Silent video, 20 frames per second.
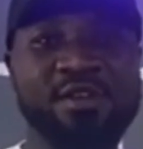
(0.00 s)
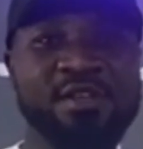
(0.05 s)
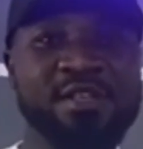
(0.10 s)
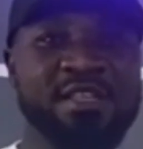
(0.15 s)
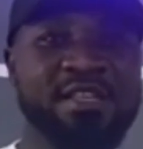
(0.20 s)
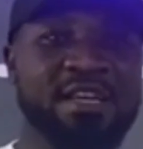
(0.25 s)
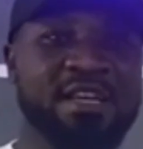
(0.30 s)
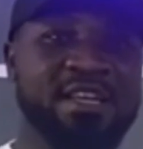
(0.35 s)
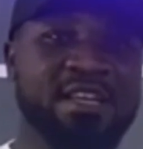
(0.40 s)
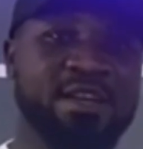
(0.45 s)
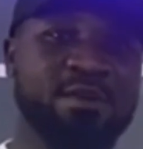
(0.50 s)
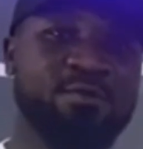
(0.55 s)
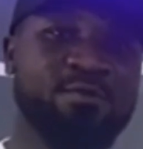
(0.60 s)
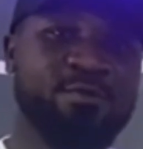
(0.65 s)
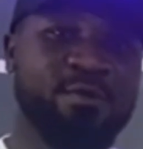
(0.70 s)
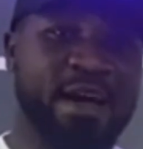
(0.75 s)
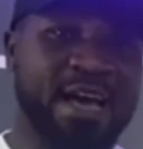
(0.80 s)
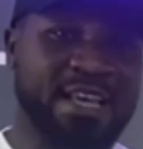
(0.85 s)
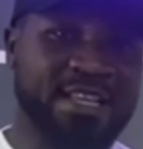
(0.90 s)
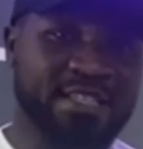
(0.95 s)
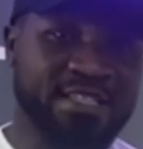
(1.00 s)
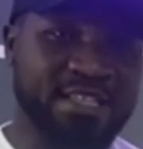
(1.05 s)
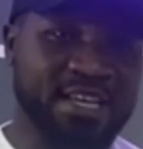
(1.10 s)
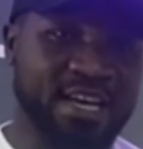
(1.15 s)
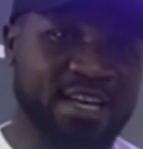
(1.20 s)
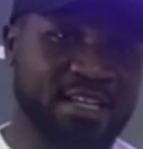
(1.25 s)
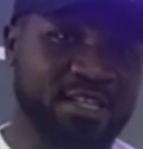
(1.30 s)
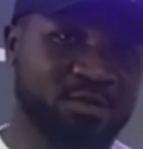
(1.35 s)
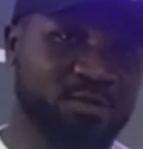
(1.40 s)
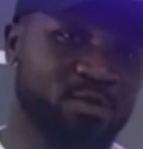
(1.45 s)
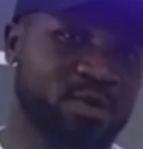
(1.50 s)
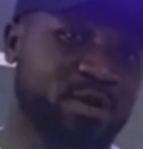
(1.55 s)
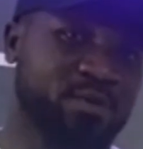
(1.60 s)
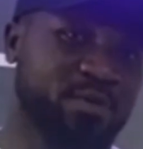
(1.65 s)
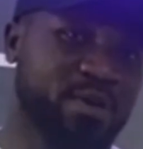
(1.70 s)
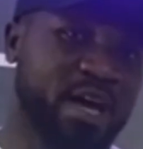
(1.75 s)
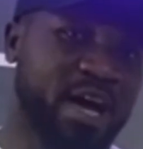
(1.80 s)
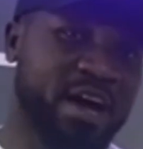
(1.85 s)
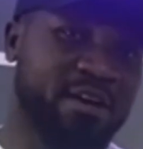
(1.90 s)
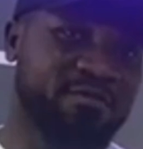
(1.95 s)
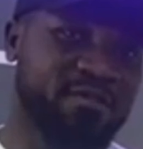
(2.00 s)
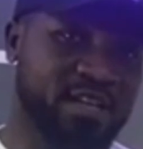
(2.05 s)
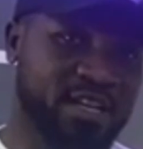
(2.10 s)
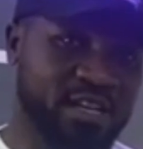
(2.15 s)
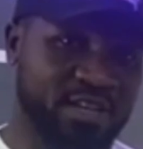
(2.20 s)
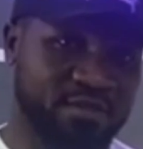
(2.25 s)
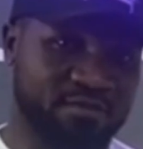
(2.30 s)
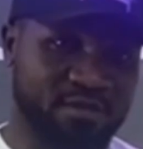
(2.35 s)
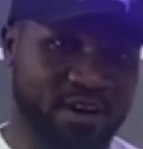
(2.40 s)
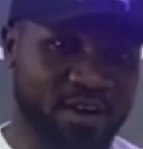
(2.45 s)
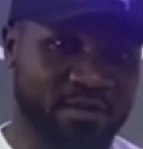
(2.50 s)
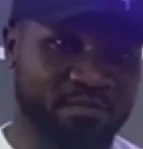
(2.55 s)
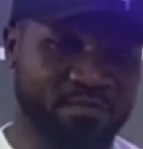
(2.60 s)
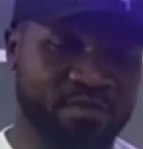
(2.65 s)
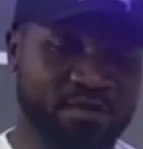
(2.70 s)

The right side is where we have the liver.